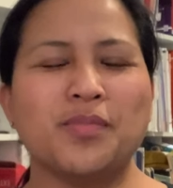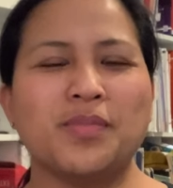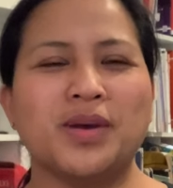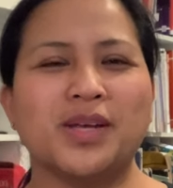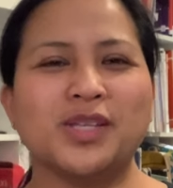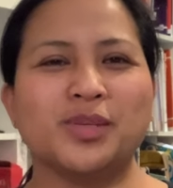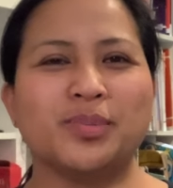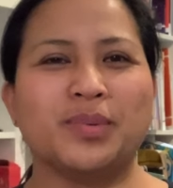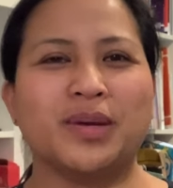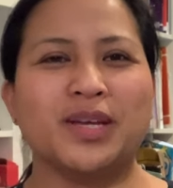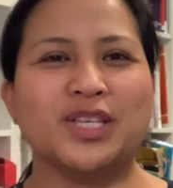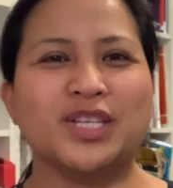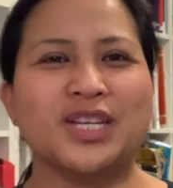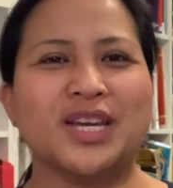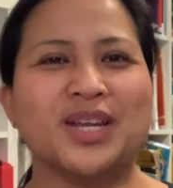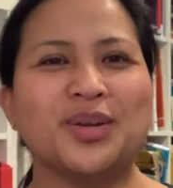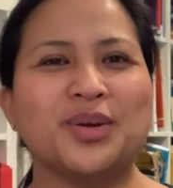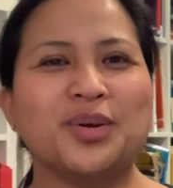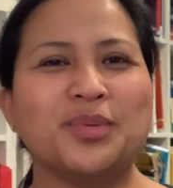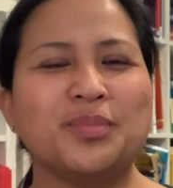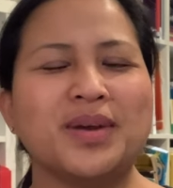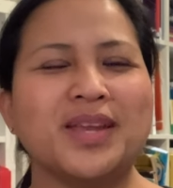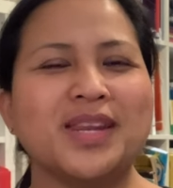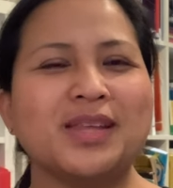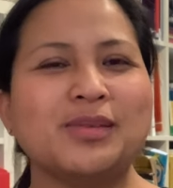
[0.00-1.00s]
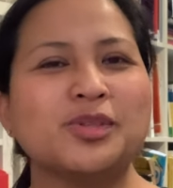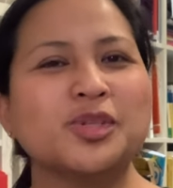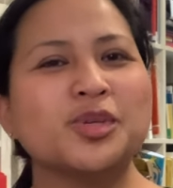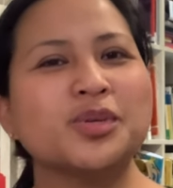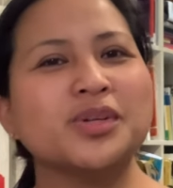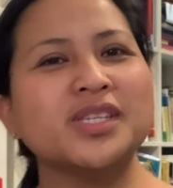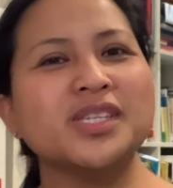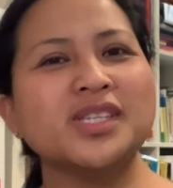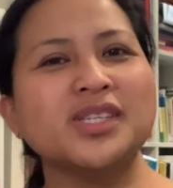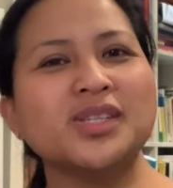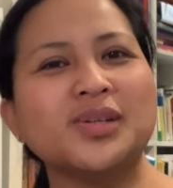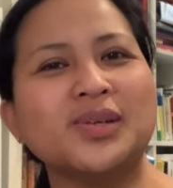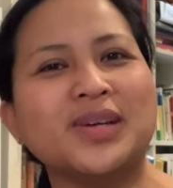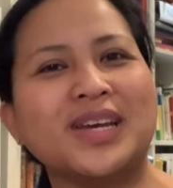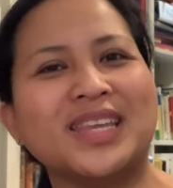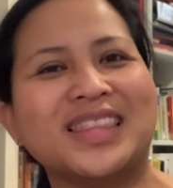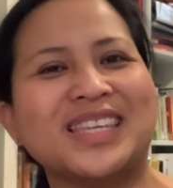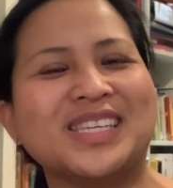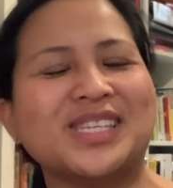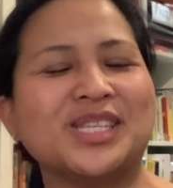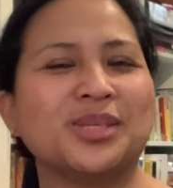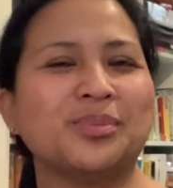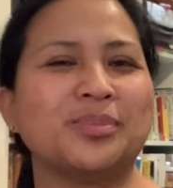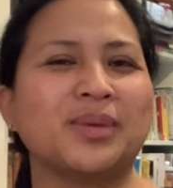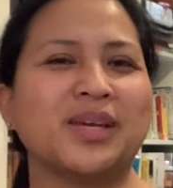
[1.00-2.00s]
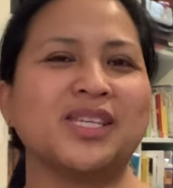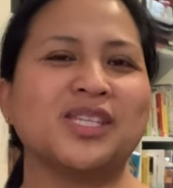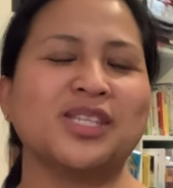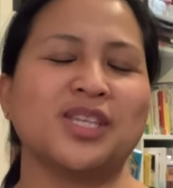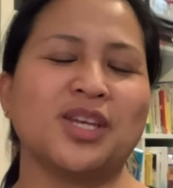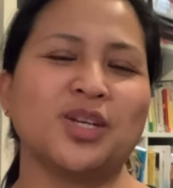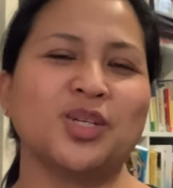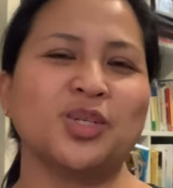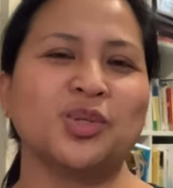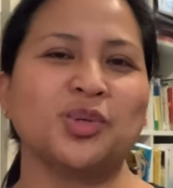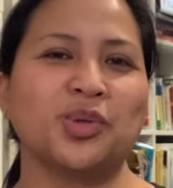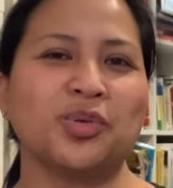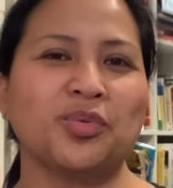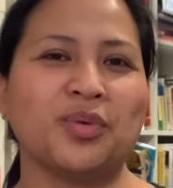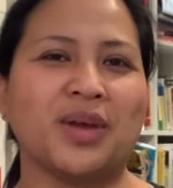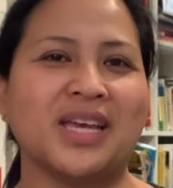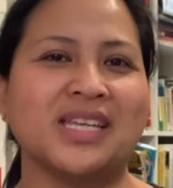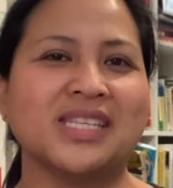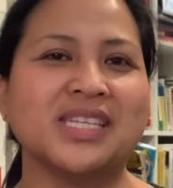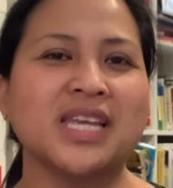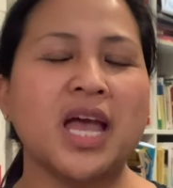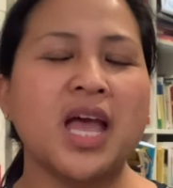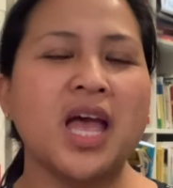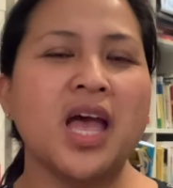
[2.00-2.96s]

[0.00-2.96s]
back to my channel. My name is Crystal and this is my Sewcial thread.